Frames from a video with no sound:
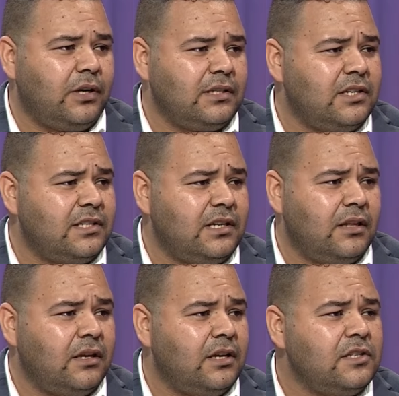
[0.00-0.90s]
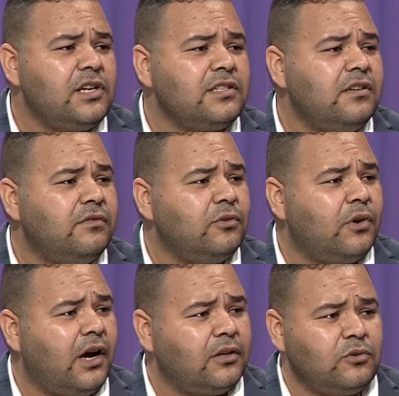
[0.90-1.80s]
And just said, just give your
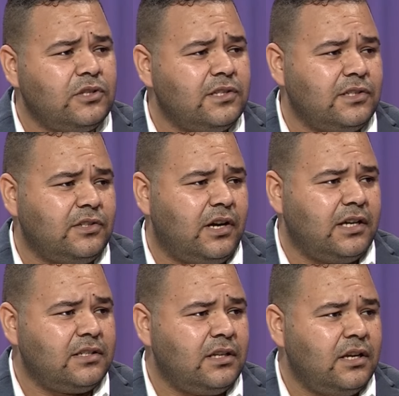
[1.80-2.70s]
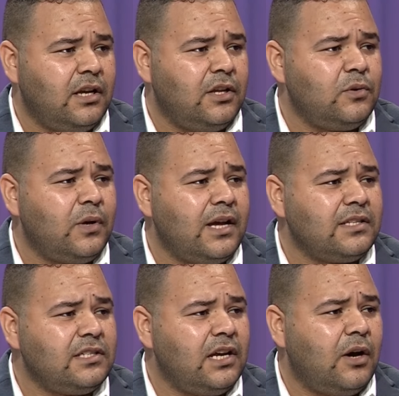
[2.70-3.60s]
heart to Jesus Christ. You can
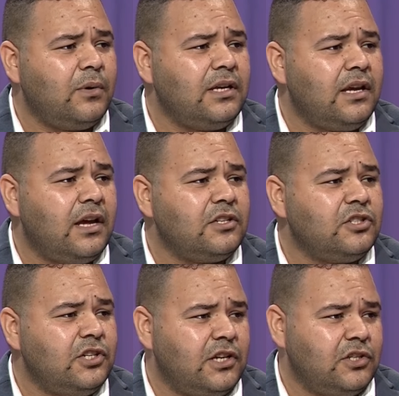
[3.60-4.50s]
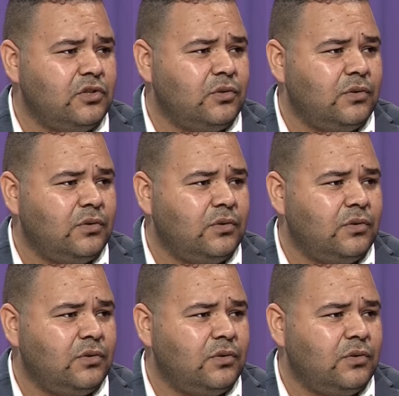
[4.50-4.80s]
see how he can change you.